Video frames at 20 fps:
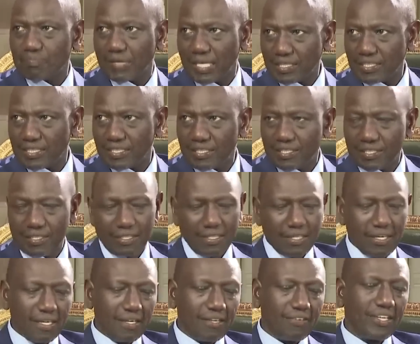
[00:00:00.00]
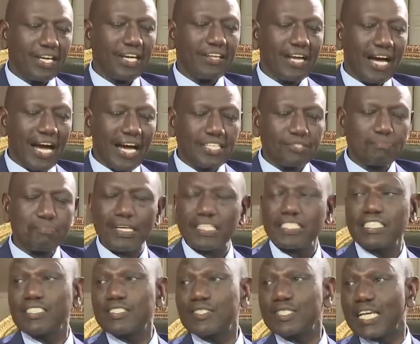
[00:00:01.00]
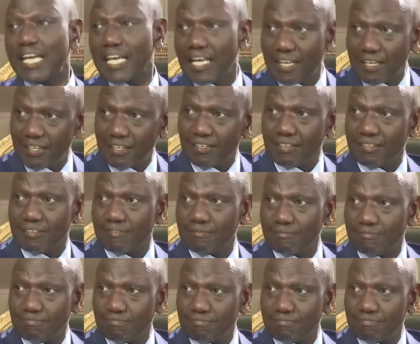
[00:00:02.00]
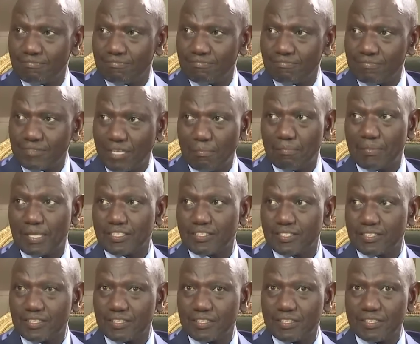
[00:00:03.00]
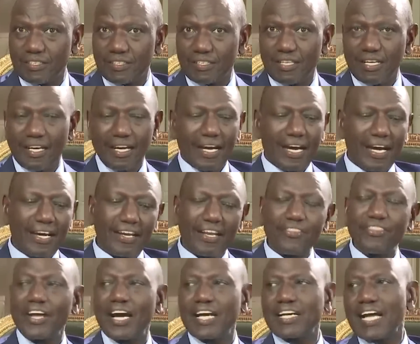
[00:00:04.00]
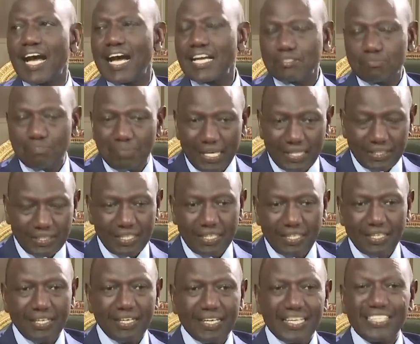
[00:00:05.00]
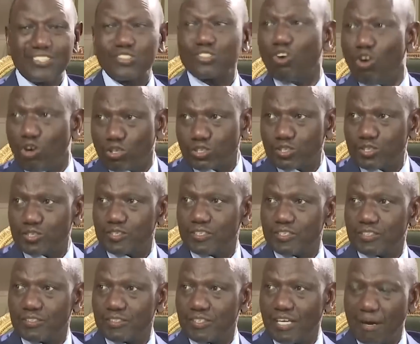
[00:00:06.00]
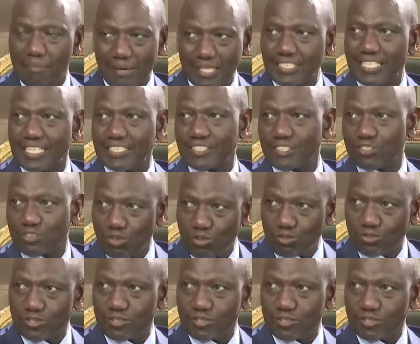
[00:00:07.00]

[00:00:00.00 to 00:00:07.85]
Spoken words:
on the need for constructive dialogue and a more equitable platform for Africa's voice to be heard and respected on a global stage.